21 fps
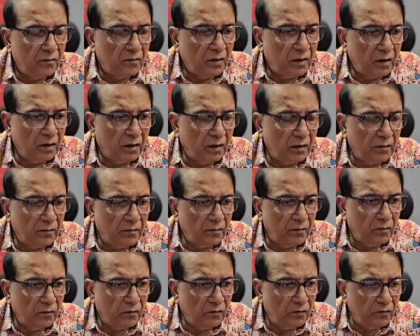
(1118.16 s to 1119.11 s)
uh,
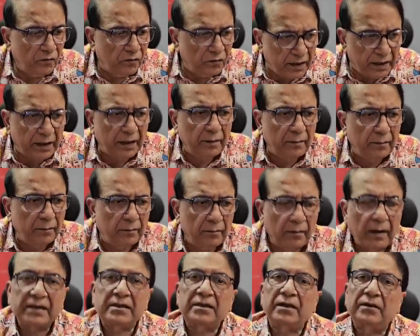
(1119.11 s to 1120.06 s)
very
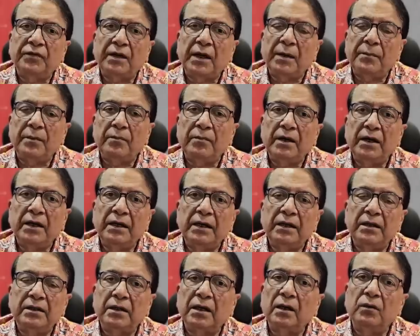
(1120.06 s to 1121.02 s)
massive
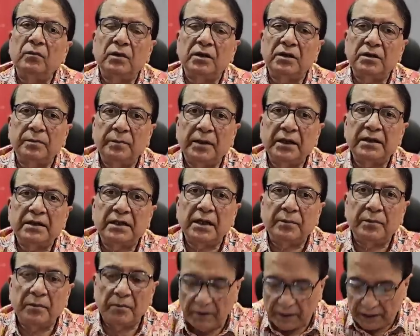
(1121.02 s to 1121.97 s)
capabilities, counter space
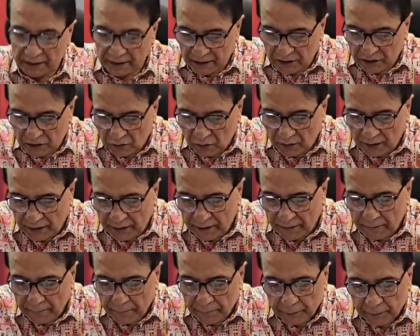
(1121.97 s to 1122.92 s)
capabilities.
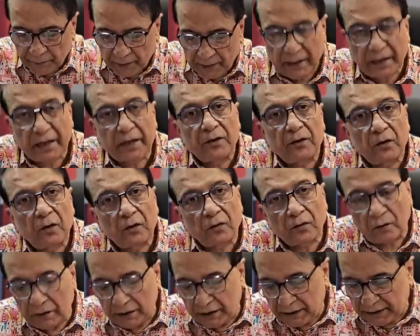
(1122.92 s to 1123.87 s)
Today, they can not
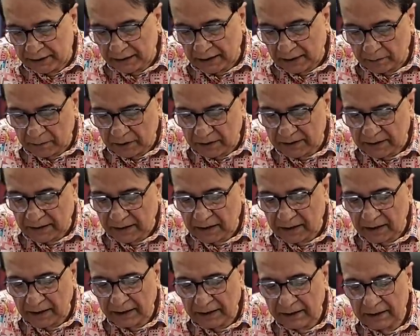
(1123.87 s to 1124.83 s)
only jam the
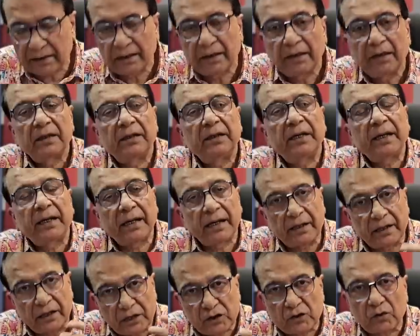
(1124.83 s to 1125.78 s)
satellites, they
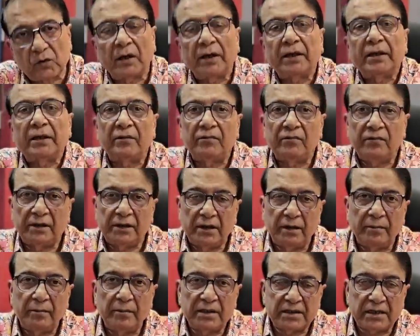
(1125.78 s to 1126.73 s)
can destroy them with
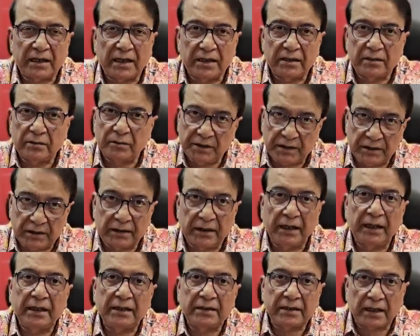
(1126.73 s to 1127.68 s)
their missiles, which is the
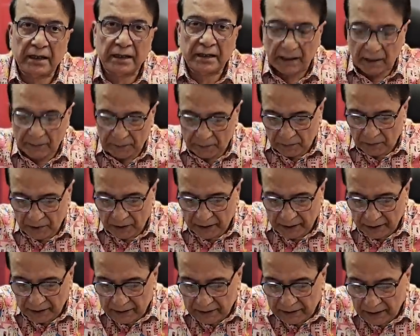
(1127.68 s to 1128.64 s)
ASAT
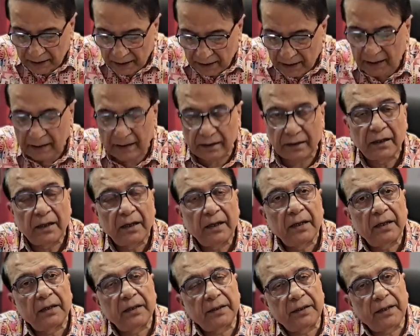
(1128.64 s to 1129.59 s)
capabilities, and
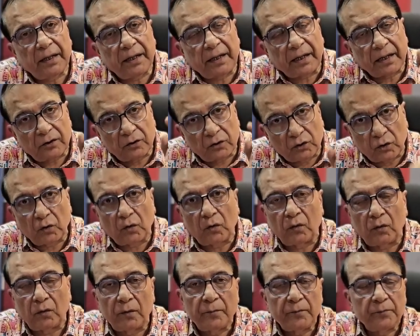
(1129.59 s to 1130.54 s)
they can
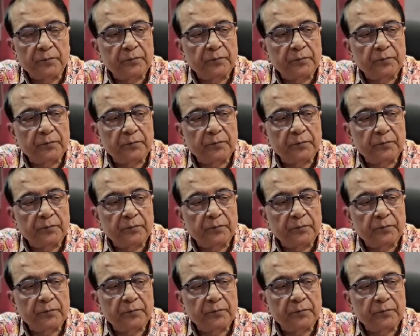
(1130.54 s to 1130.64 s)
throw